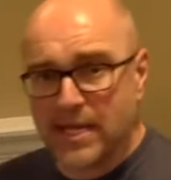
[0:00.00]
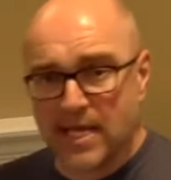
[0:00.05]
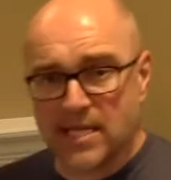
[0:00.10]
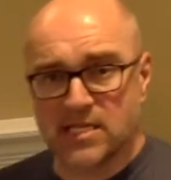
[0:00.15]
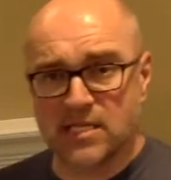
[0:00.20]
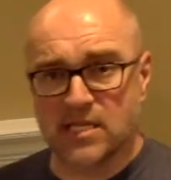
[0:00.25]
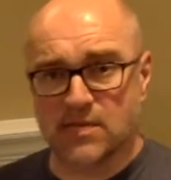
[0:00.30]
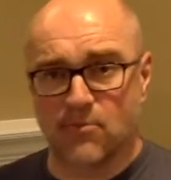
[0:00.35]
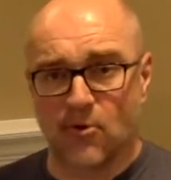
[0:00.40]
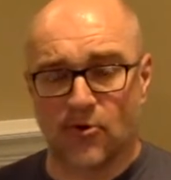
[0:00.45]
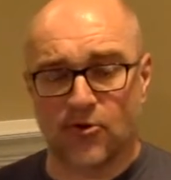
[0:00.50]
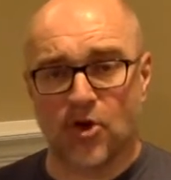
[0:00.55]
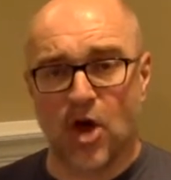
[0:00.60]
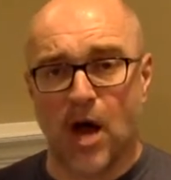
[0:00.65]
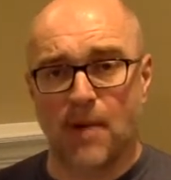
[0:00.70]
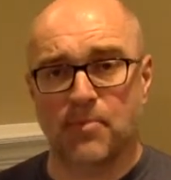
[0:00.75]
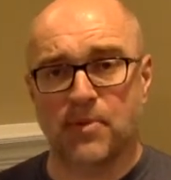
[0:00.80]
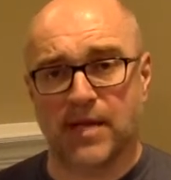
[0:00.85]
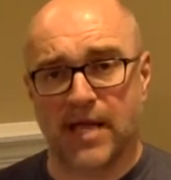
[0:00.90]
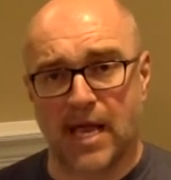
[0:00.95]
get to the most
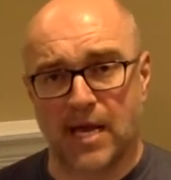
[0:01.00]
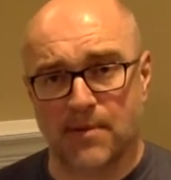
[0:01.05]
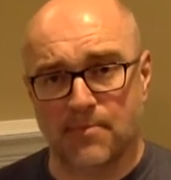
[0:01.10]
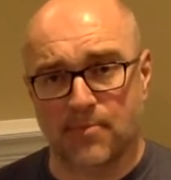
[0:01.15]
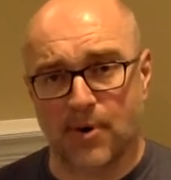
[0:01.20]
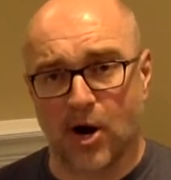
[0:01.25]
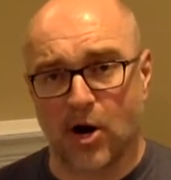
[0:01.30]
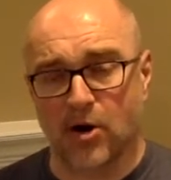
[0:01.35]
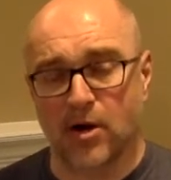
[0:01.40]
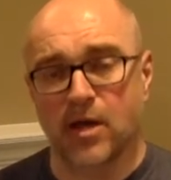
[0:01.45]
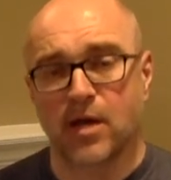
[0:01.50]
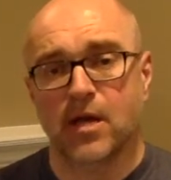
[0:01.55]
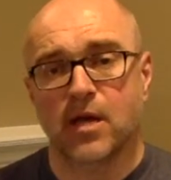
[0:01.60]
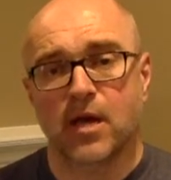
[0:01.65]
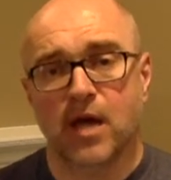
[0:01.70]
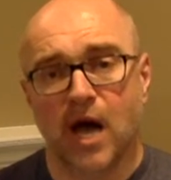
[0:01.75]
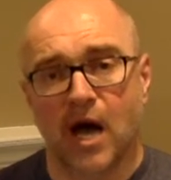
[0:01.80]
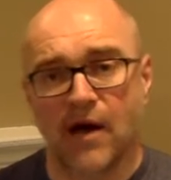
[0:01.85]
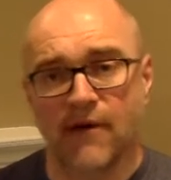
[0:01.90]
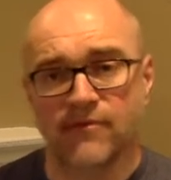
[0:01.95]
complicated part
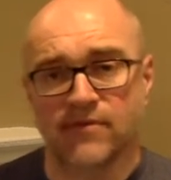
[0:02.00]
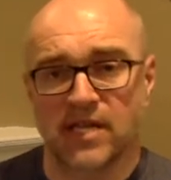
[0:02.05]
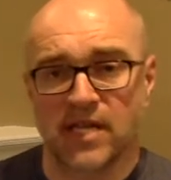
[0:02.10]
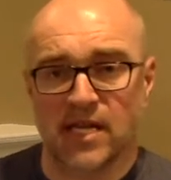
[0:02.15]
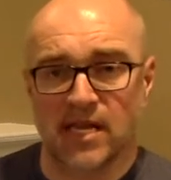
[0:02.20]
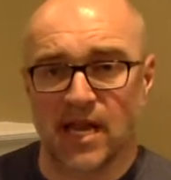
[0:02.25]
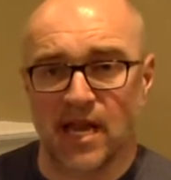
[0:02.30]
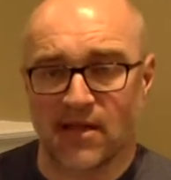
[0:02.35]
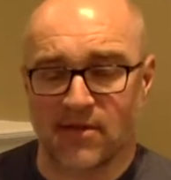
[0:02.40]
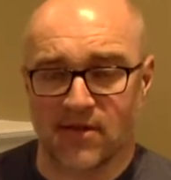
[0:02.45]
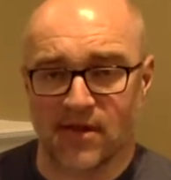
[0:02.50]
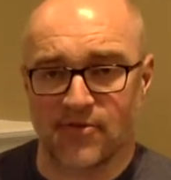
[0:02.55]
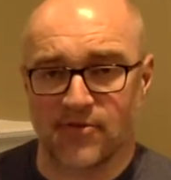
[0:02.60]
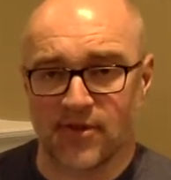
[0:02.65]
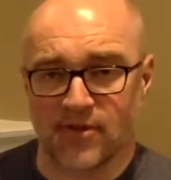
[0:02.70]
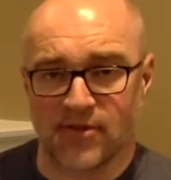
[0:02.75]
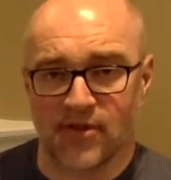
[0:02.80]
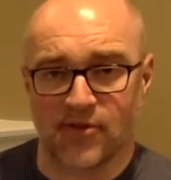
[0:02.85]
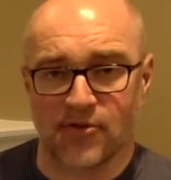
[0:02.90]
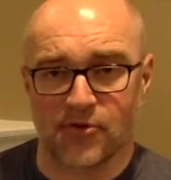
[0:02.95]
of DNA
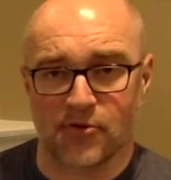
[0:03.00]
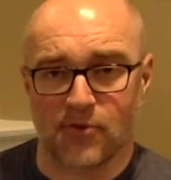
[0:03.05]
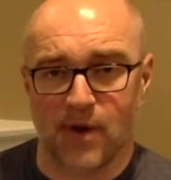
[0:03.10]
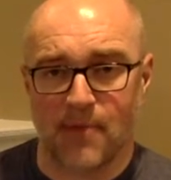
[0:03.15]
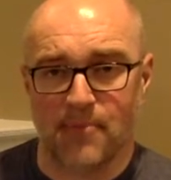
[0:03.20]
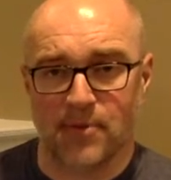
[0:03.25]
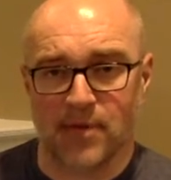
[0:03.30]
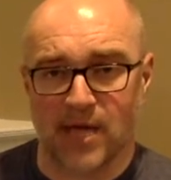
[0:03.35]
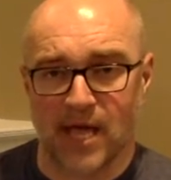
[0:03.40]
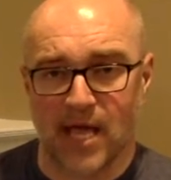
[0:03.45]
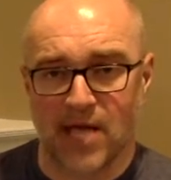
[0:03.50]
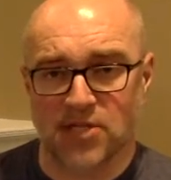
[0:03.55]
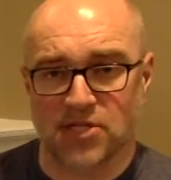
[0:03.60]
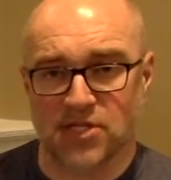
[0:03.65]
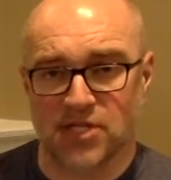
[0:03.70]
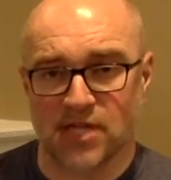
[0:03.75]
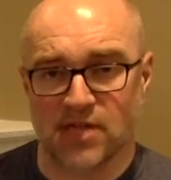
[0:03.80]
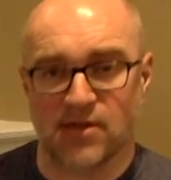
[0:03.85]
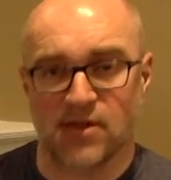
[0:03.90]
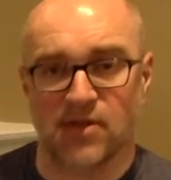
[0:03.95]
synthesis or
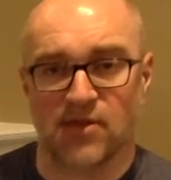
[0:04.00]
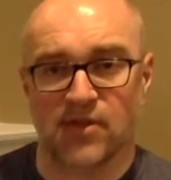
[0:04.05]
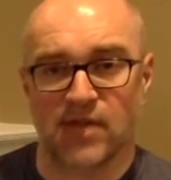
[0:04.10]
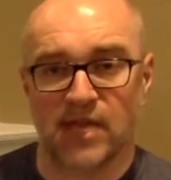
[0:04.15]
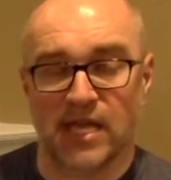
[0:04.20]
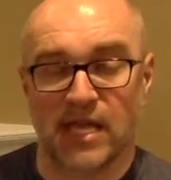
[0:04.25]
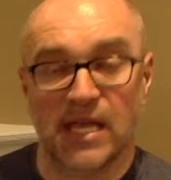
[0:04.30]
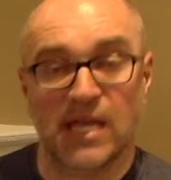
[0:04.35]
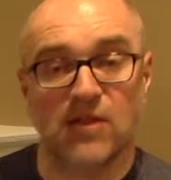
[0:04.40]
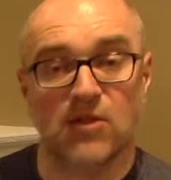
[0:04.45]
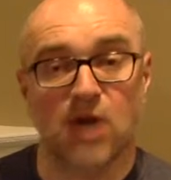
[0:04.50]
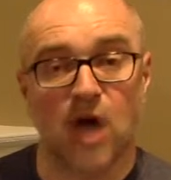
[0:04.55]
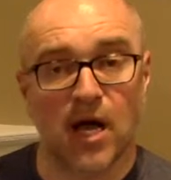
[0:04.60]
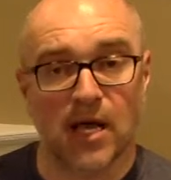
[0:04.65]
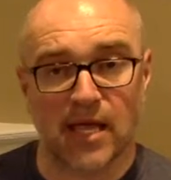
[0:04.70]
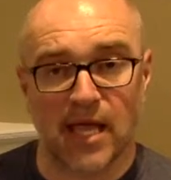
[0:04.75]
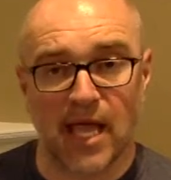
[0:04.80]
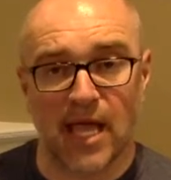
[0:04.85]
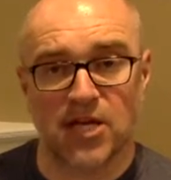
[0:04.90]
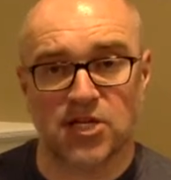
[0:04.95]
replication. This is the
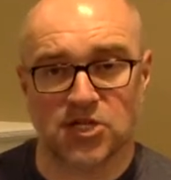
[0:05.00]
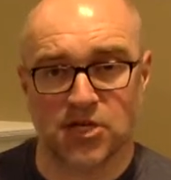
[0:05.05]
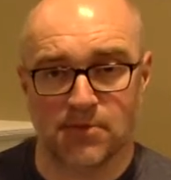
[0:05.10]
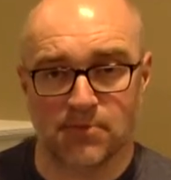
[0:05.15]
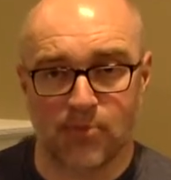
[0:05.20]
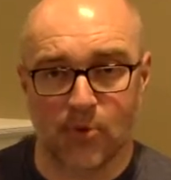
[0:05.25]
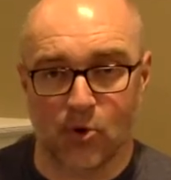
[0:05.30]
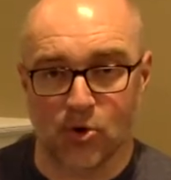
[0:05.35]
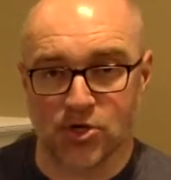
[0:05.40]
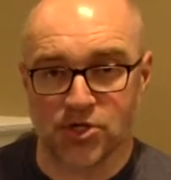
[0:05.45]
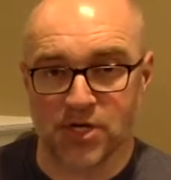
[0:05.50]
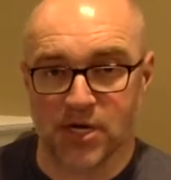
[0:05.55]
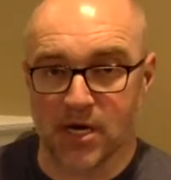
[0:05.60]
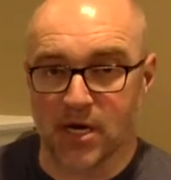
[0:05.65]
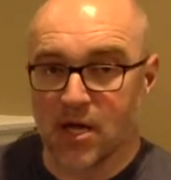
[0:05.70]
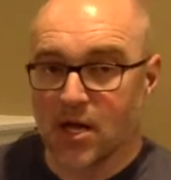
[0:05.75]
elongation portion.